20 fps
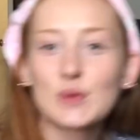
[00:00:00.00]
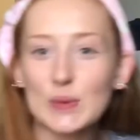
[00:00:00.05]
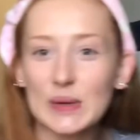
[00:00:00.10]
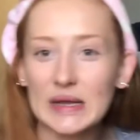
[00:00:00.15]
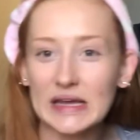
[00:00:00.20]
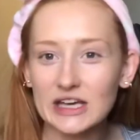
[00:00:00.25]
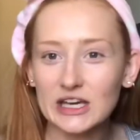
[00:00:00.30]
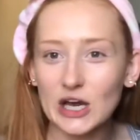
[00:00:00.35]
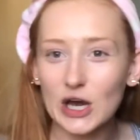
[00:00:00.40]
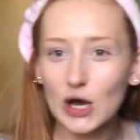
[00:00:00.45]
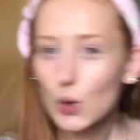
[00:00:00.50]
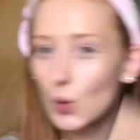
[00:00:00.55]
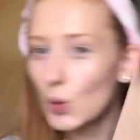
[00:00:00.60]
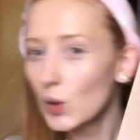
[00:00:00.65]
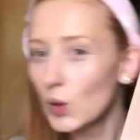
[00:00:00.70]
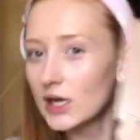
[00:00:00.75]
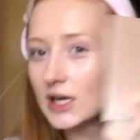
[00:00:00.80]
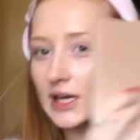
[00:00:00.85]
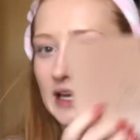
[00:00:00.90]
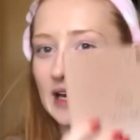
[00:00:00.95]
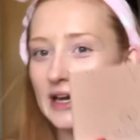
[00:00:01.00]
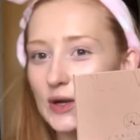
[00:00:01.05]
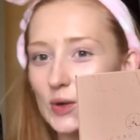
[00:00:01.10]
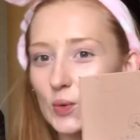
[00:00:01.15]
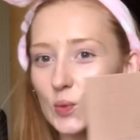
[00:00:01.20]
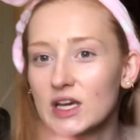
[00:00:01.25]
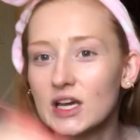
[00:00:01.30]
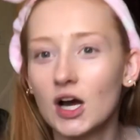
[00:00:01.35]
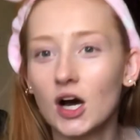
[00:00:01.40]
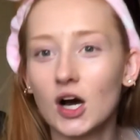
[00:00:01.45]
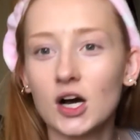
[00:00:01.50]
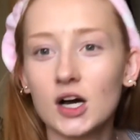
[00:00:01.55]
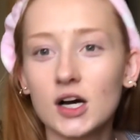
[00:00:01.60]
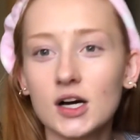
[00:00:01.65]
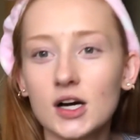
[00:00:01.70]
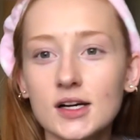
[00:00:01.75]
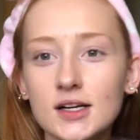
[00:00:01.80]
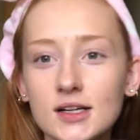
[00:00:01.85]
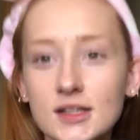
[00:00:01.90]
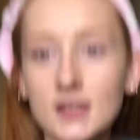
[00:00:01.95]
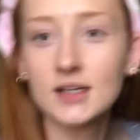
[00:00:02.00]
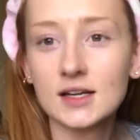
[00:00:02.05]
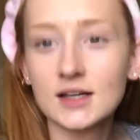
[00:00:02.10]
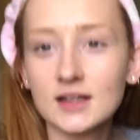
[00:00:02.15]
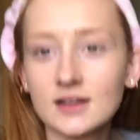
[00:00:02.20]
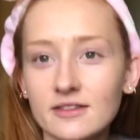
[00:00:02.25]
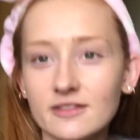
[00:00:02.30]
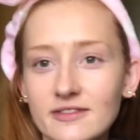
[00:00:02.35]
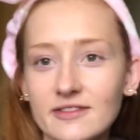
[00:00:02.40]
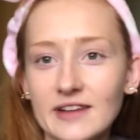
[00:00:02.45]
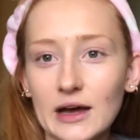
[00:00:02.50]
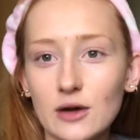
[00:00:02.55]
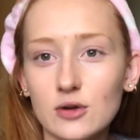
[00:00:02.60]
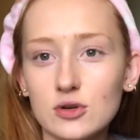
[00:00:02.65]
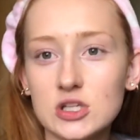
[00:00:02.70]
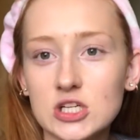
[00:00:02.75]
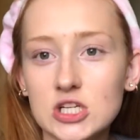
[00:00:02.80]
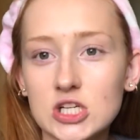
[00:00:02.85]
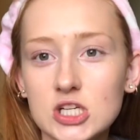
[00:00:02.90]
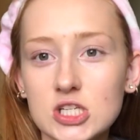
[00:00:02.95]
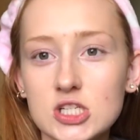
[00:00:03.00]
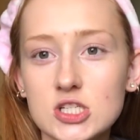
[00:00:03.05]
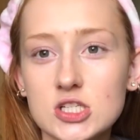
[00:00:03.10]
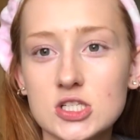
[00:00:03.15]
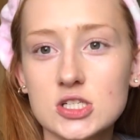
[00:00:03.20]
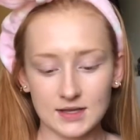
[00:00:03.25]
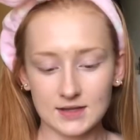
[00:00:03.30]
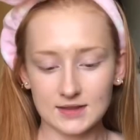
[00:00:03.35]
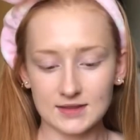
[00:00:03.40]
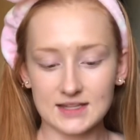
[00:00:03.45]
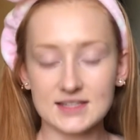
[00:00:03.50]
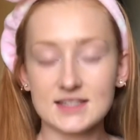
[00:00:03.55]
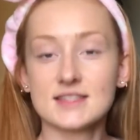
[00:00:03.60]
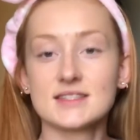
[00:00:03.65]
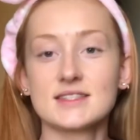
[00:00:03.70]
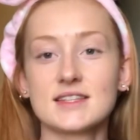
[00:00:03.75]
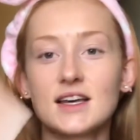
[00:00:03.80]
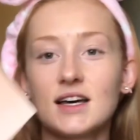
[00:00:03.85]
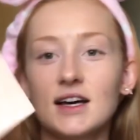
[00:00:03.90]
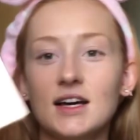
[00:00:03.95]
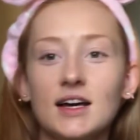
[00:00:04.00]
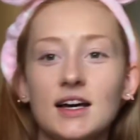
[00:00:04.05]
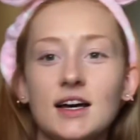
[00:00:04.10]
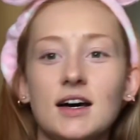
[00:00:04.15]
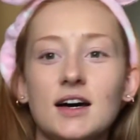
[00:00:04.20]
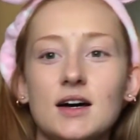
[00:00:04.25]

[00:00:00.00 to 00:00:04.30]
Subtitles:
we go. Here we are. Found it. This is the